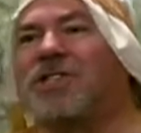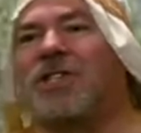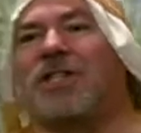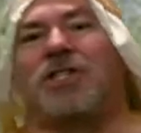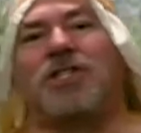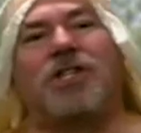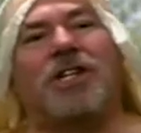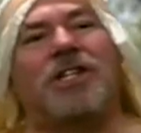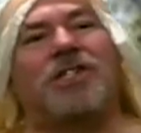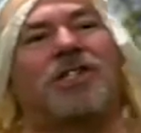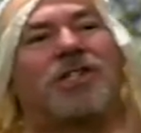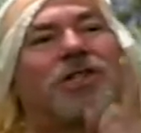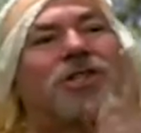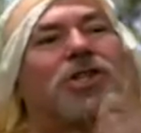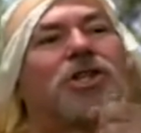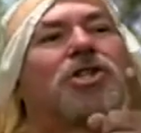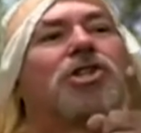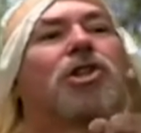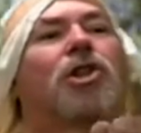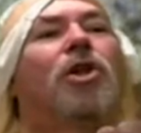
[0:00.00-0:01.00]
And Jesus
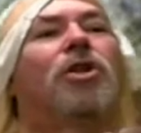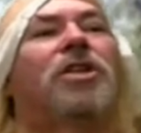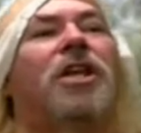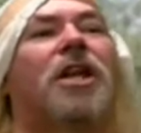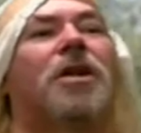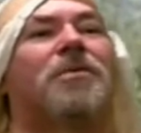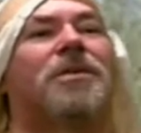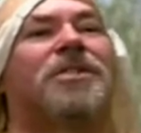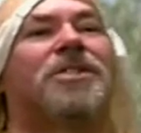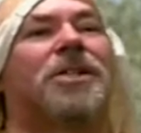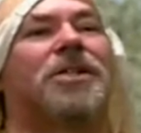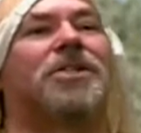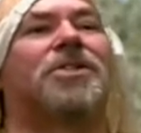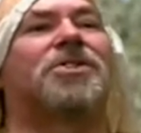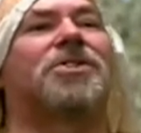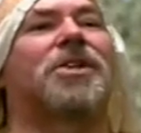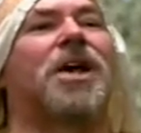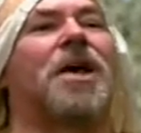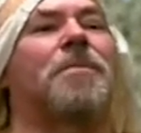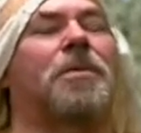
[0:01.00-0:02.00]
just looked at him and said,
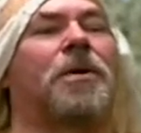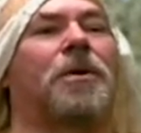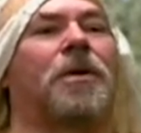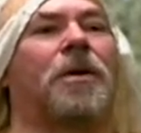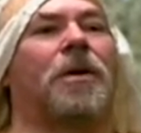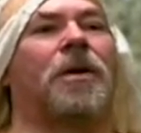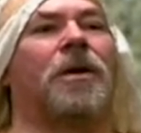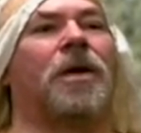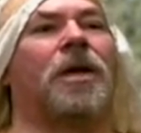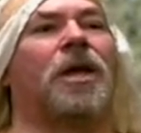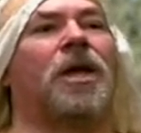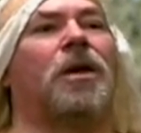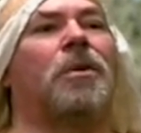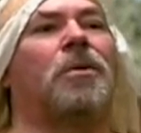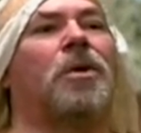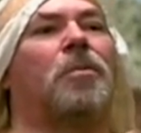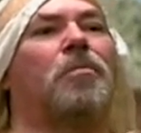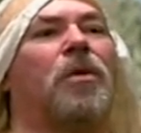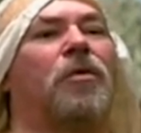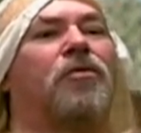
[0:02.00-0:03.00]
Simon,
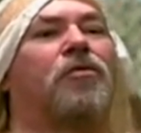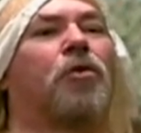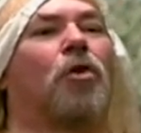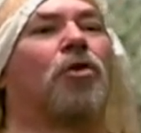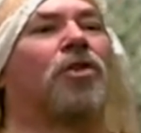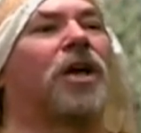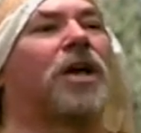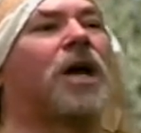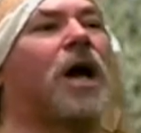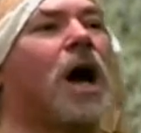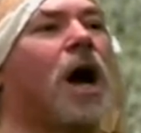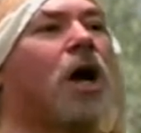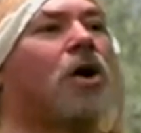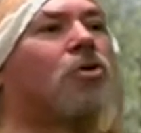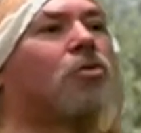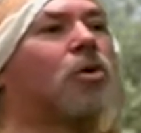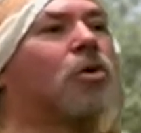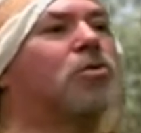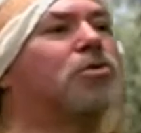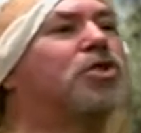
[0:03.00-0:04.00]
before the cock
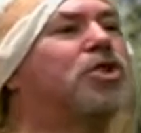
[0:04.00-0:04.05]
crows,